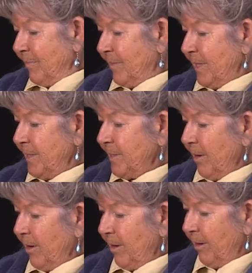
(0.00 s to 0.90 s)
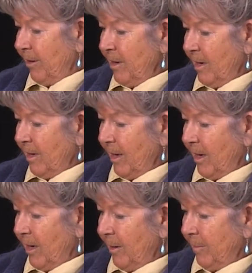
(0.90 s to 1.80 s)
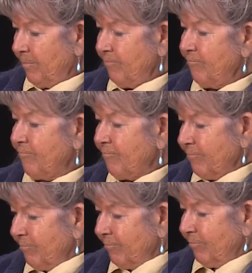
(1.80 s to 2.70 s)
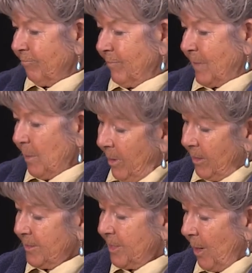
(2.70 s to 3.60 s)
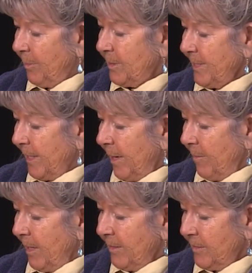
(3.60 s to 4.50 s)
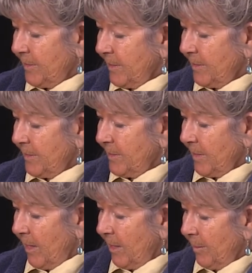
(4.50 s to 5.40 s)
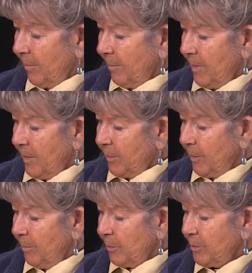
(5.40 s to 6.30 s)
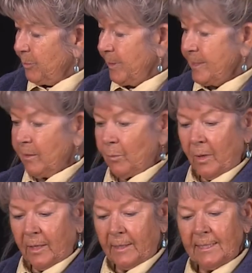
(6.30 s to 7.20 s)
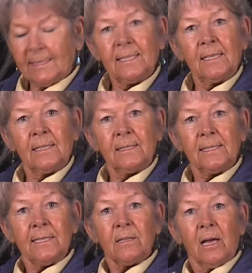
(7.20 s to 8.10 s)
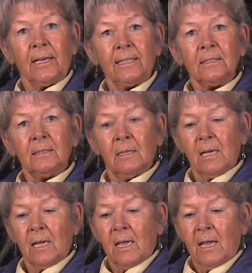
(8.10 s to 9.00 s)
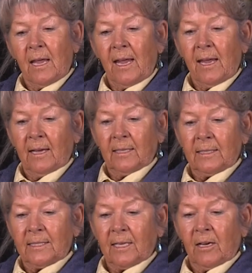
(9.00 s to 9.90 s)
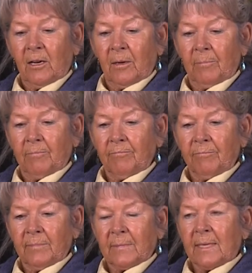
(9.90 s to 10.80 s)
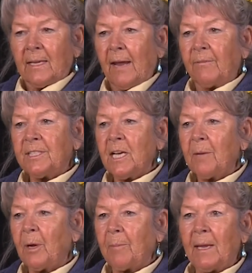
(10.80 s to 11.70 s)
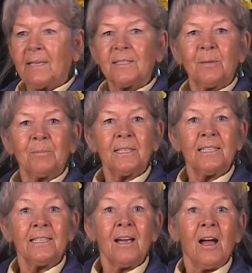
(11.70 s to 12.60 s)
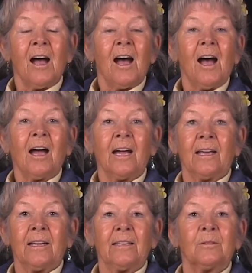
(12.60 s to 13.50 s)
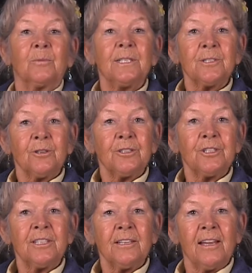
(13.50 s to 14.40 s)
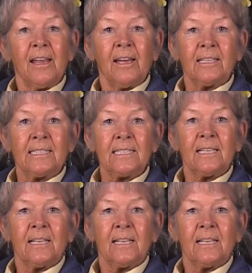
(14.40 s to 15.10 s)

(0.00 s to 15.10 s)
These are the bottle stoppers that I make. This is the most recent one. It's a sea lion. And every time I make something, I research it, and